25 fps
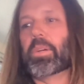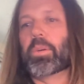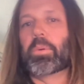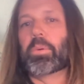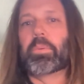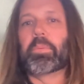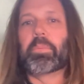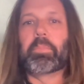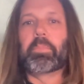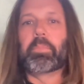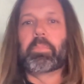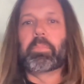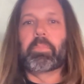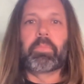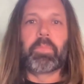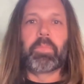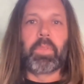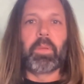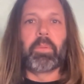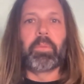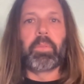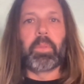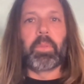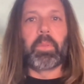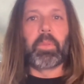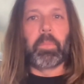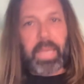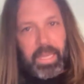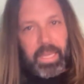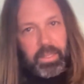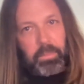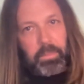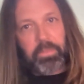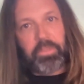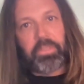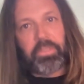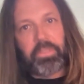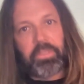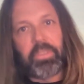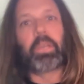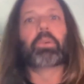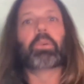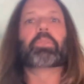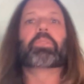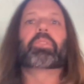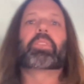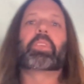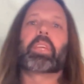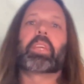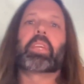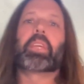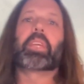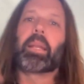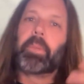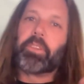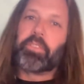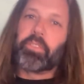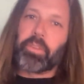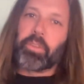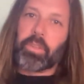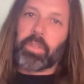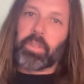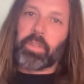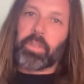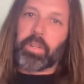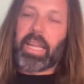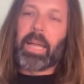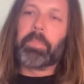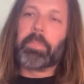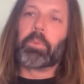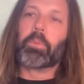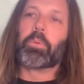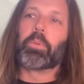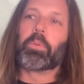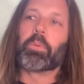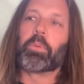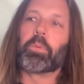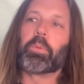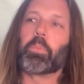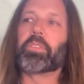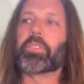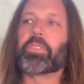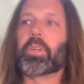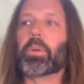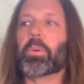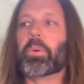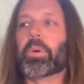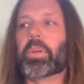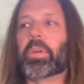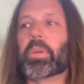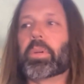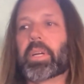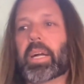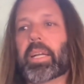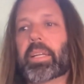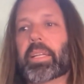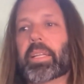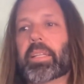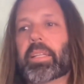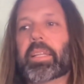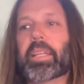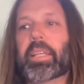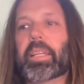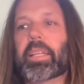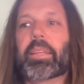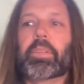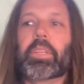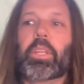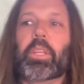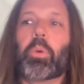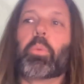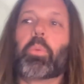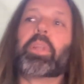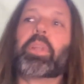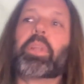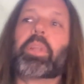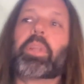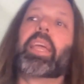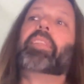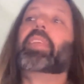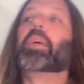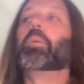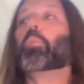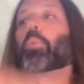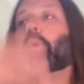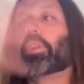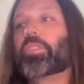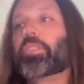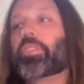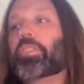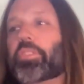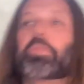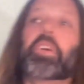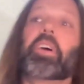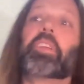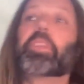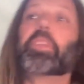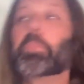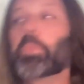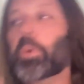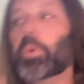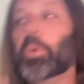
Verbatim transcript: you know, the, the band themselves, you got to make sure they're happy with what's going on. And then, you know, when, and then once you've